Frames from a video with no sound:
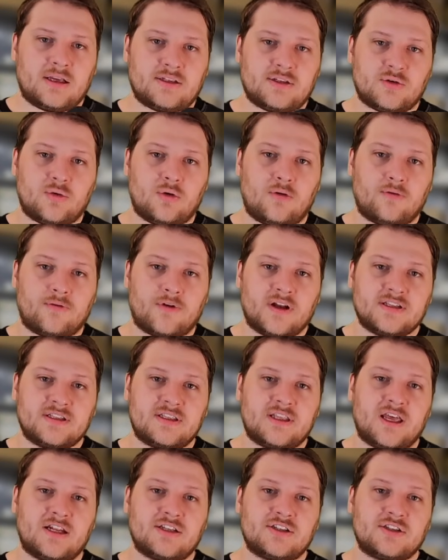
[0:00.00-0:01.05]
school friends
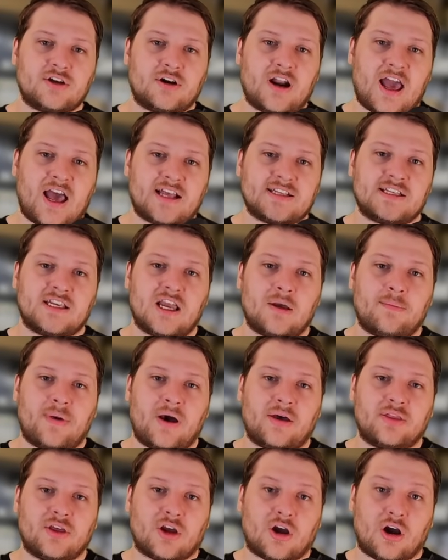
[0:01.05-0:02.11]
then start asking
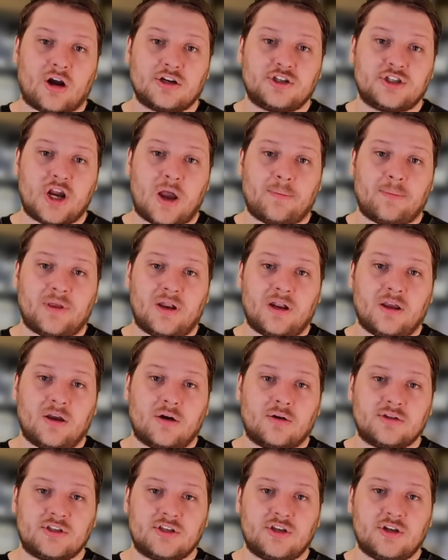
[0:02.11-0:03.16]
about the card shop that he
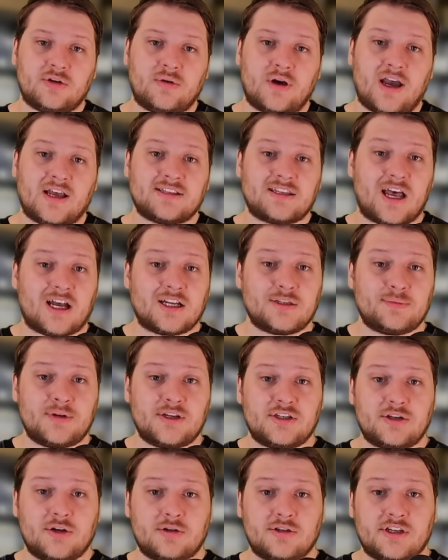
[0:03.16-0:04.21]
goes to, as Hajime
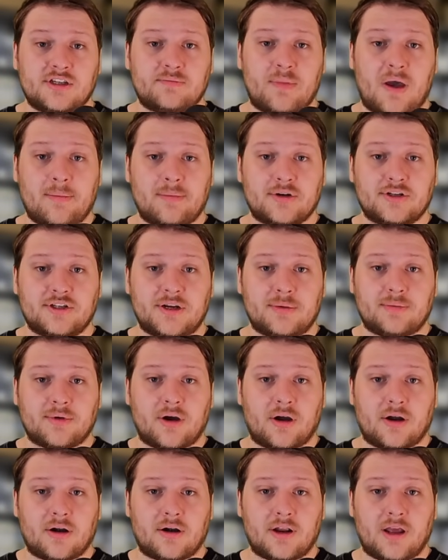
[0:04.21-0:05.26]
shows his membership
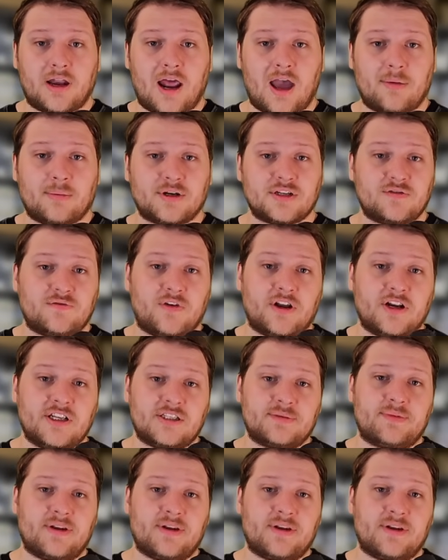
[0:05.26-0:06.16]
card and how much fun he's been